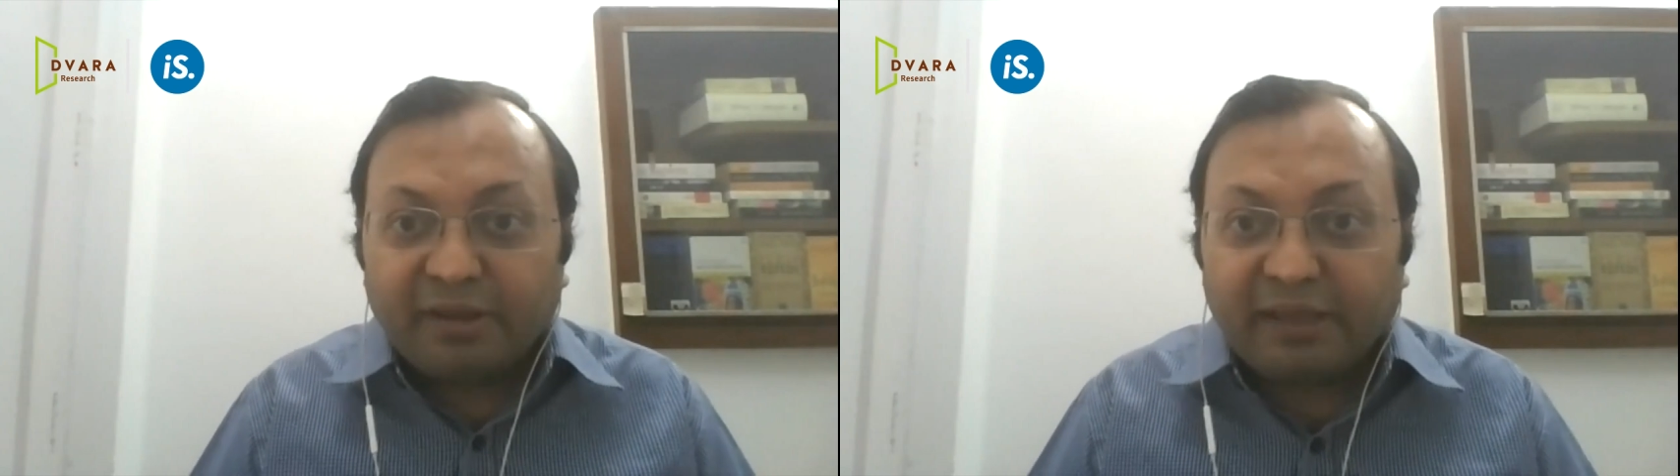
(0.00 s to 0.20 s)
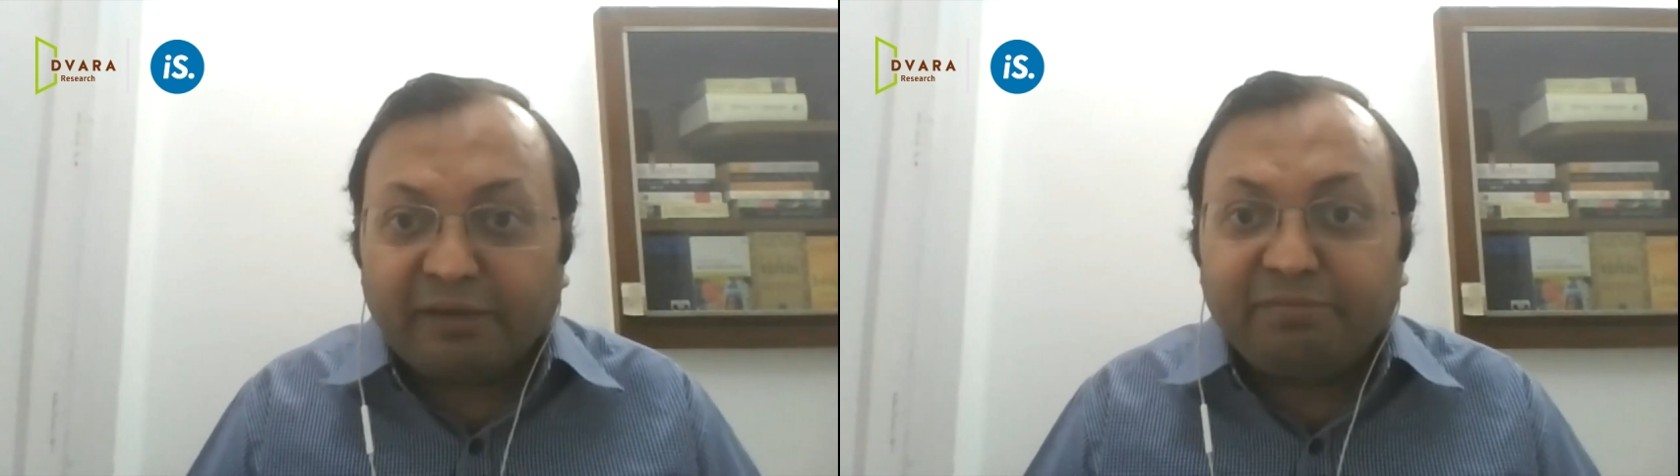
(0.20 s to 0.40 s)

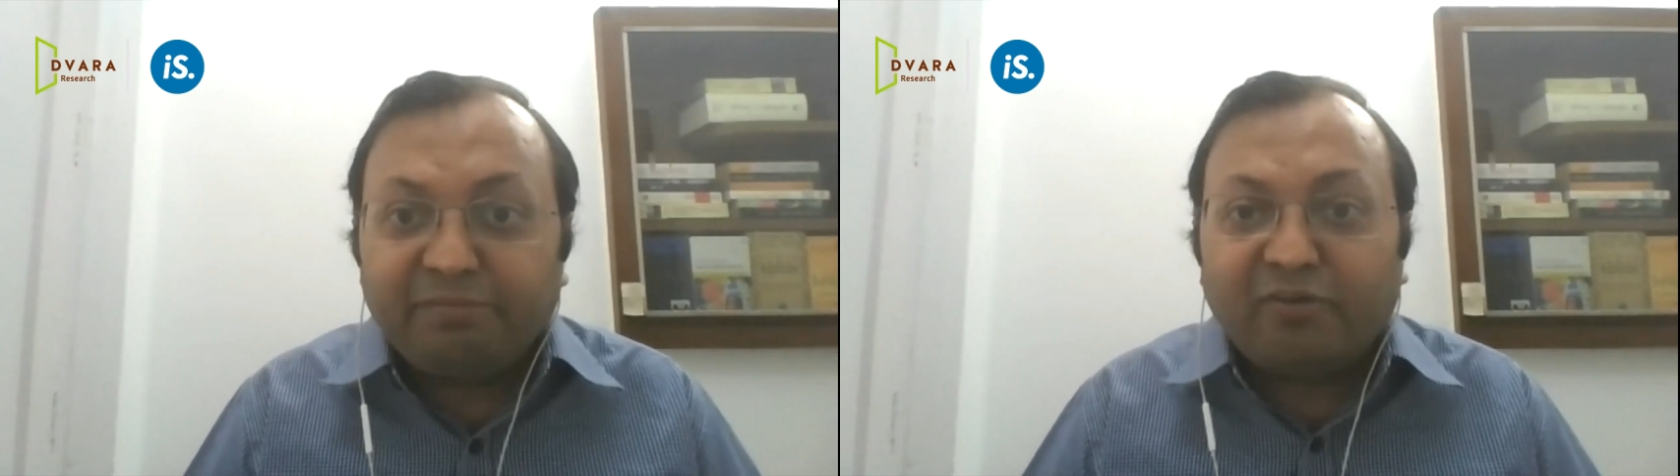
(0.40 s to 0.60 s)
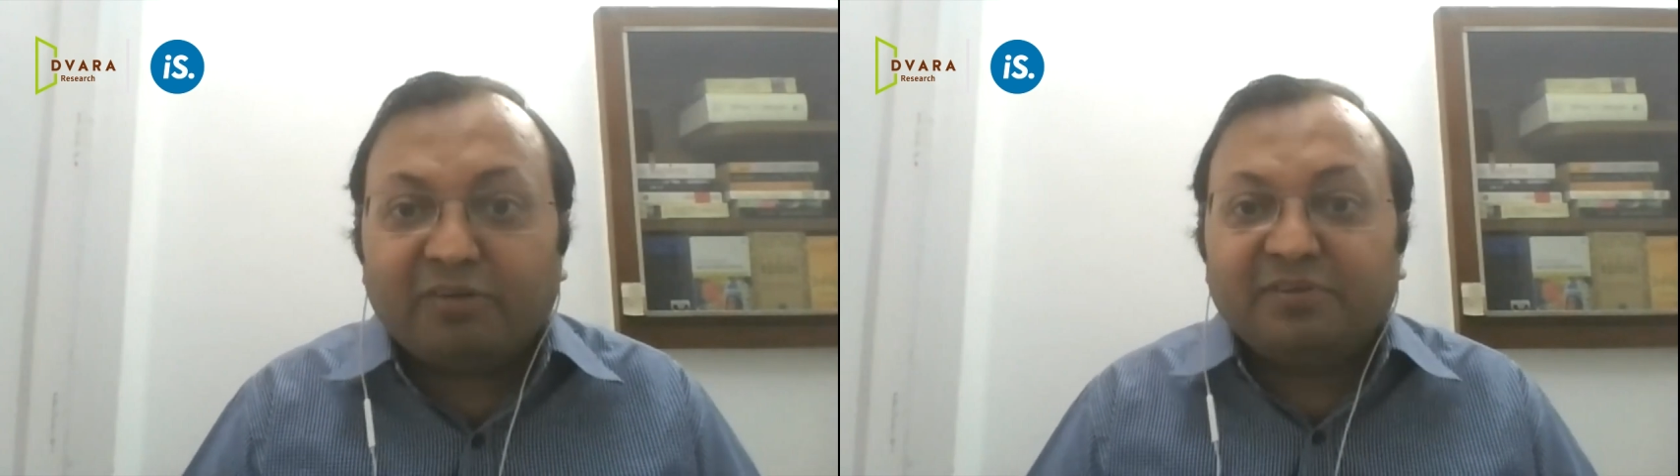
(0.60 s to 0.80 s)
every
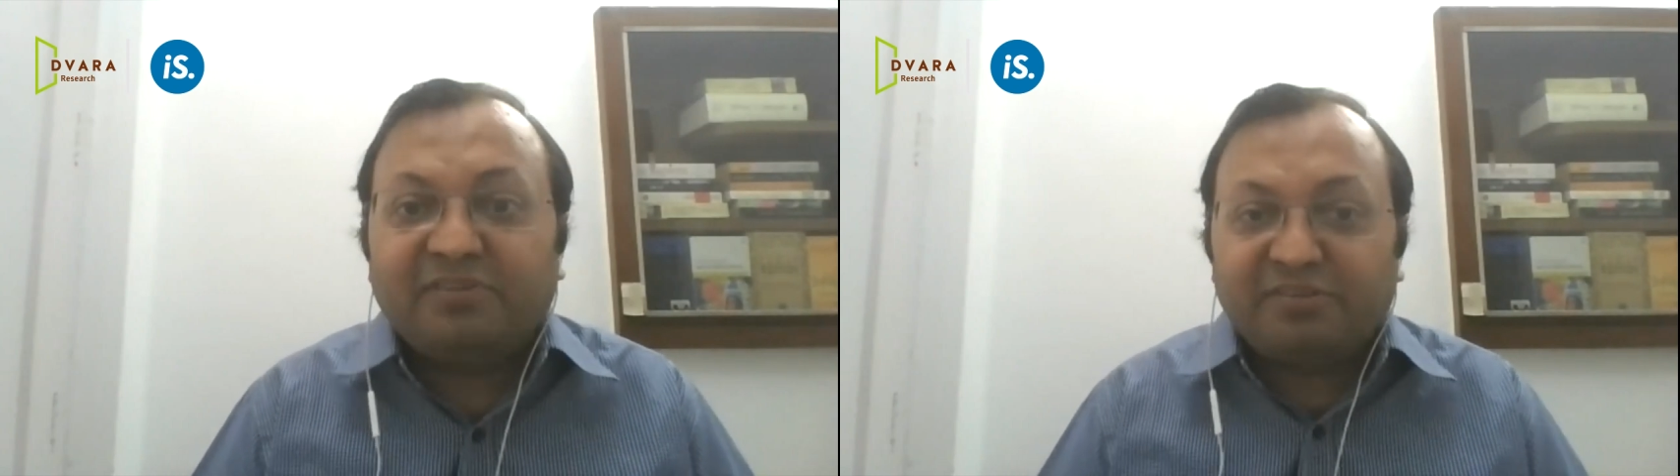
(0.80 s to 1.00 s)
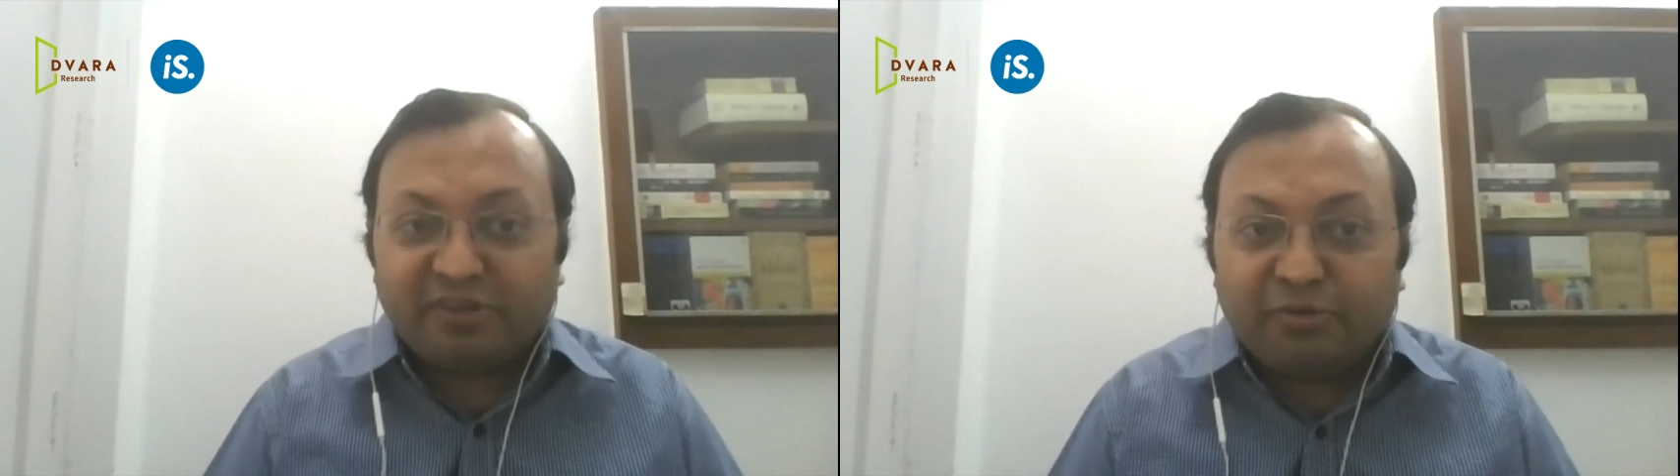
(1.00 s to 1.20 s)

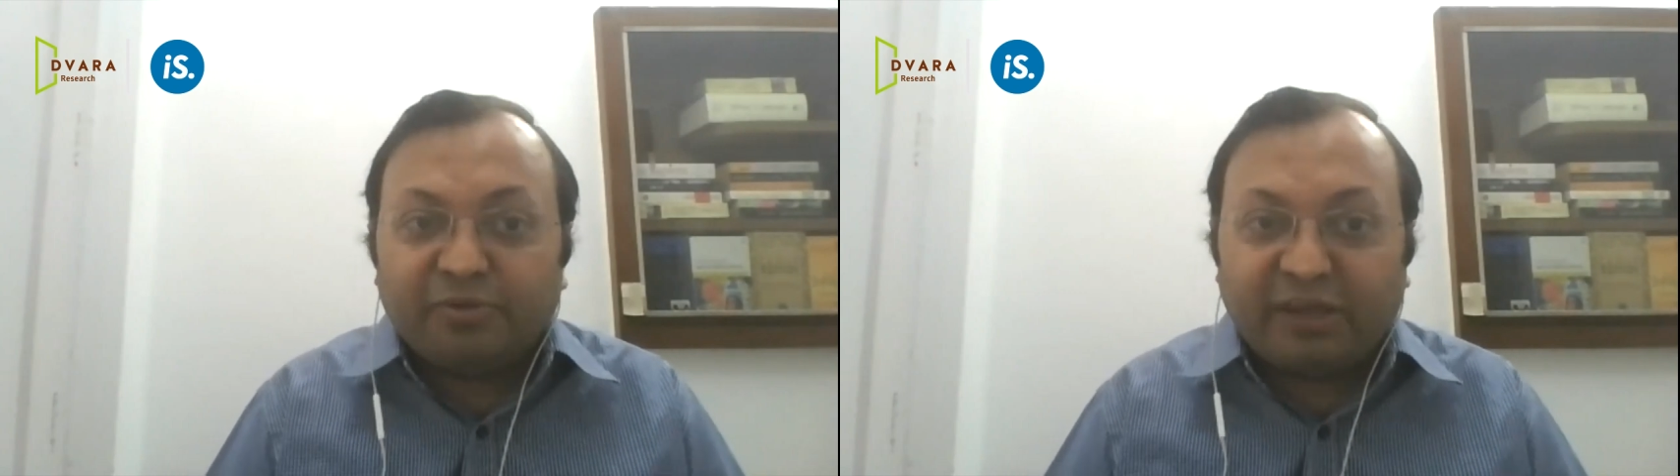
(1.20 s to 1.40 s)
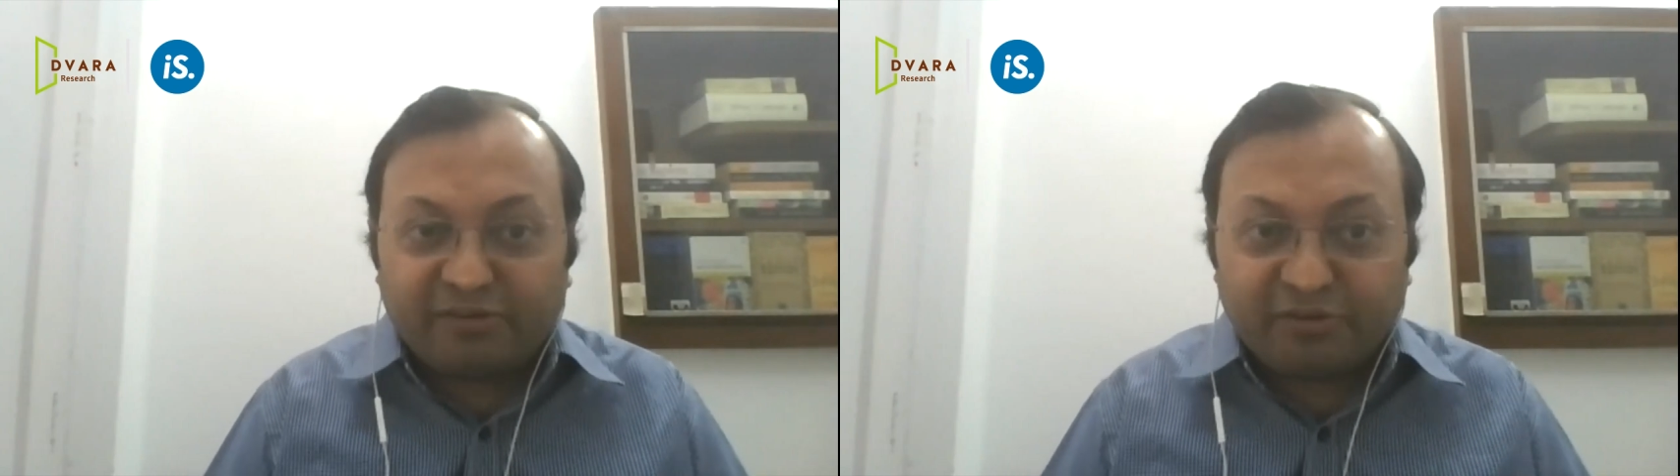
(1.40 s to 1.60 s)
conversation you
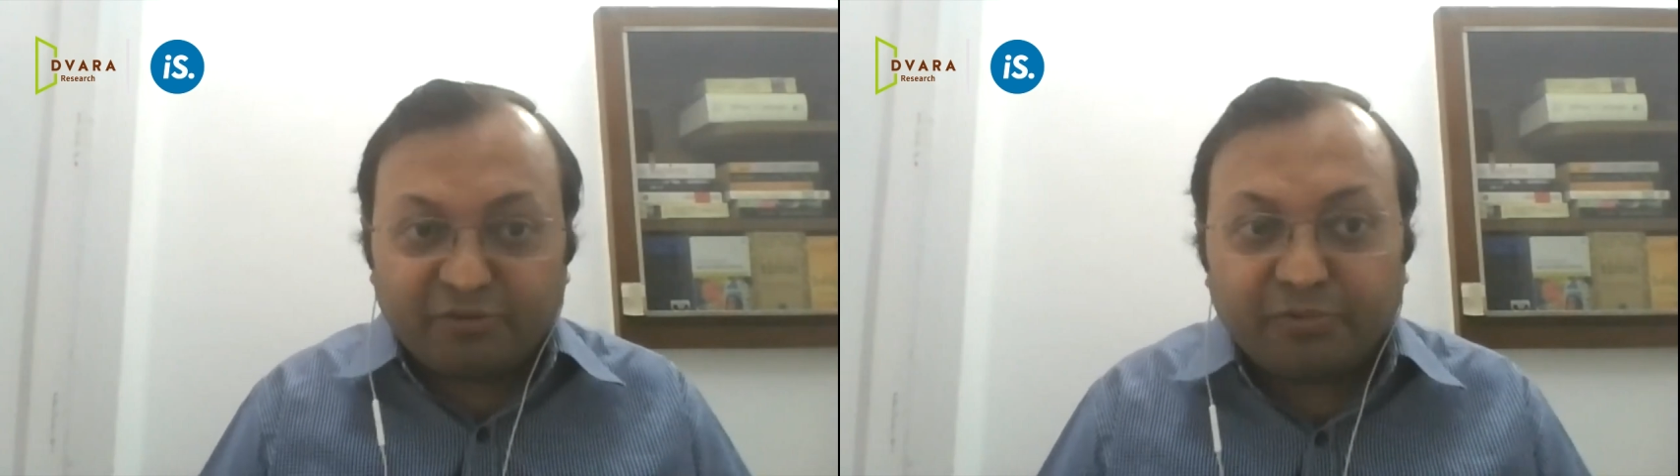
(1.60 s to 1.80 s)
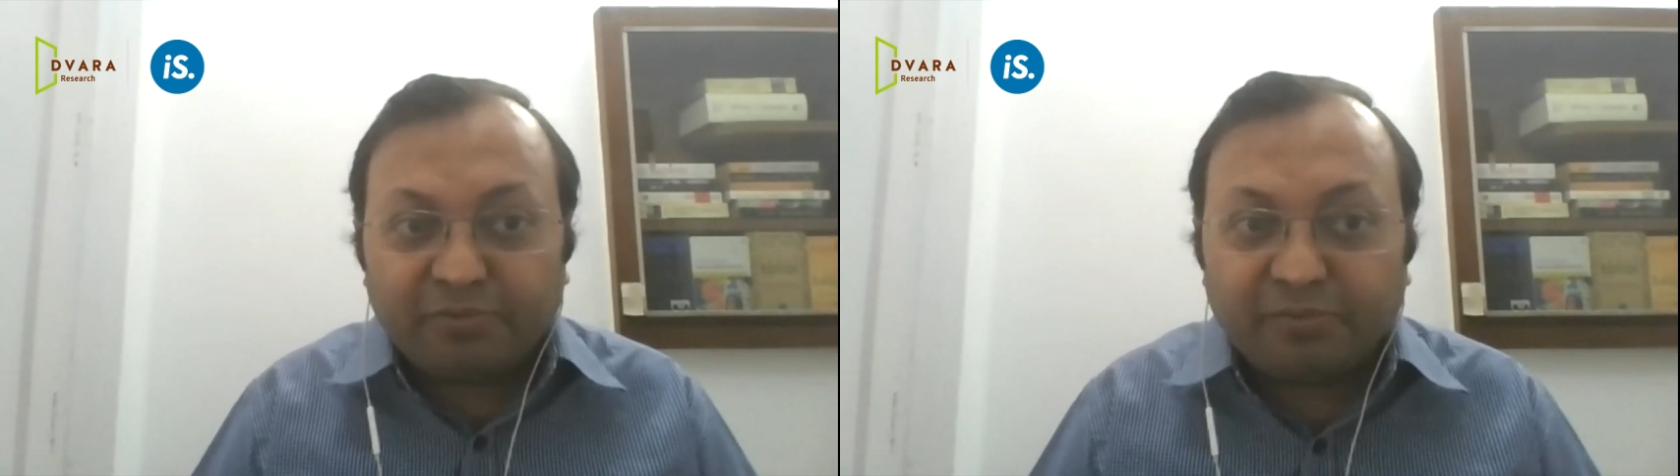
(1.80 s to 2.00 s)
get
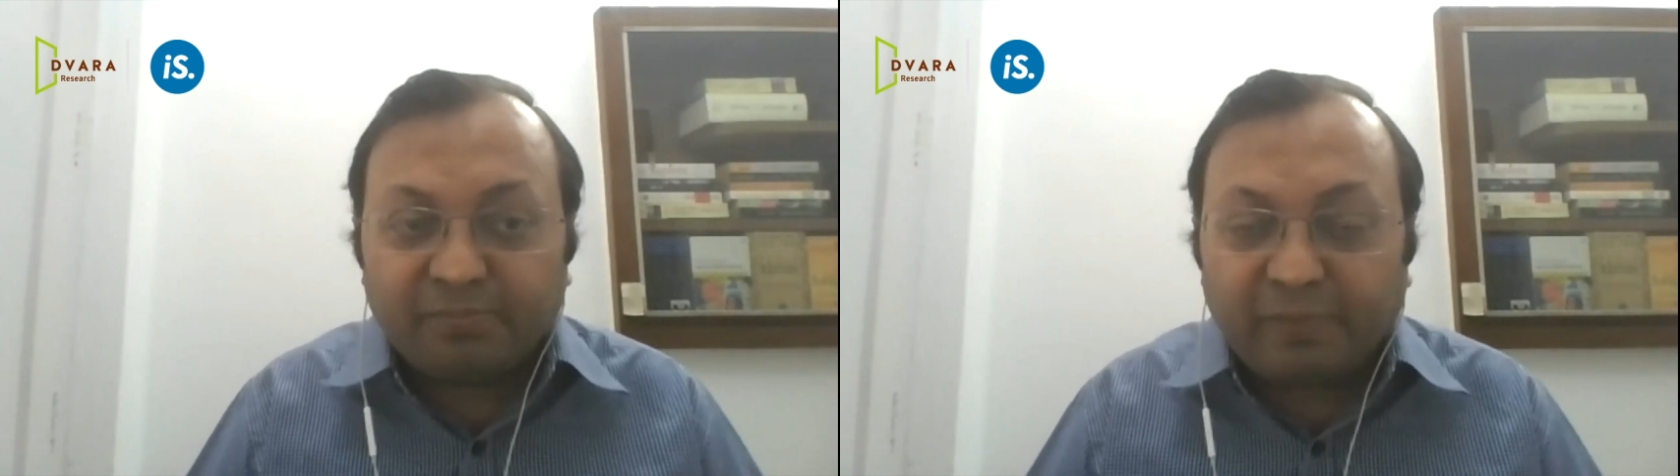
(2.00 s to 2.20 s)
into